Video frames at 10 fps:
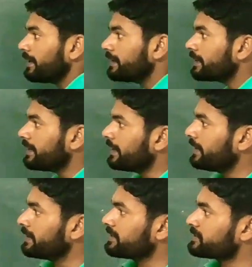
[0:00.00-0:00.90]
in the
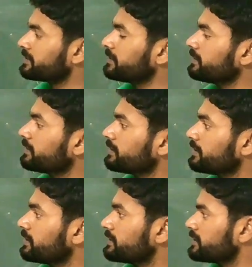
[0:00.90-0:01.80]

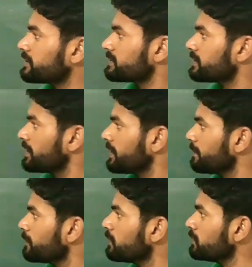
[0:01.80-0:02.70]
integration, just
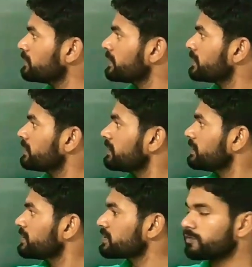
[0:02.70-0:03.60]
remove
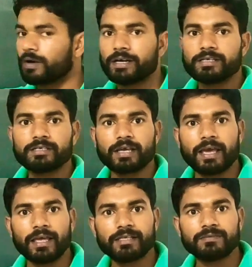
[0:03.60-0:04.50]
the squares
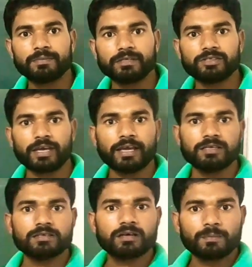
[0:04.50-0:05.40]
as much
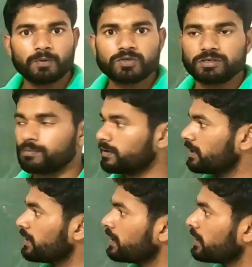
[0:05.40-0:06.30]
as
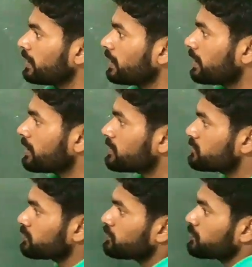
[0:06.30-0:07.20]
possible.
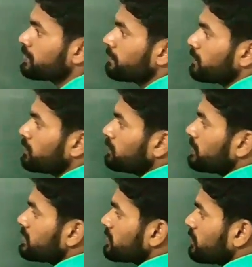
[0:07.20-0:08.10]
So to remove
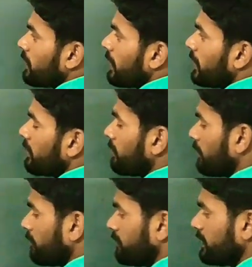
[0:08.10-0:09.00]
the
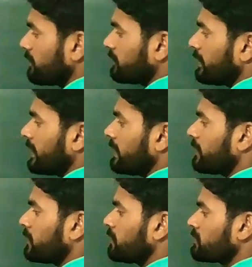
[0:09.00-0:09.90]
square, we know
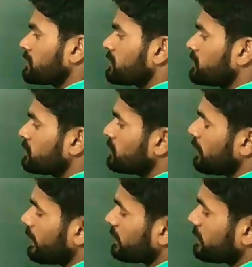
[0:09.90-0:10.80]
that cos
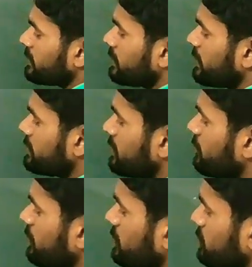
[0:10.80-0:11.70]
2x is
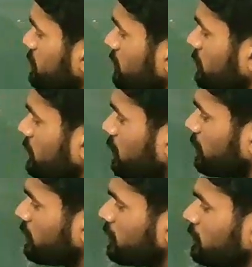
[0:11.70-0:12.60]
equals to
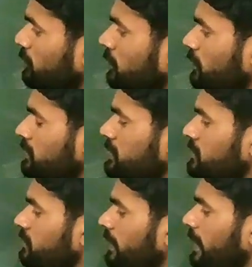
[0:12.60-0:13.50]
2
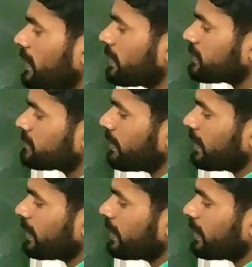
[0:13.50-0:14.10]
cos square x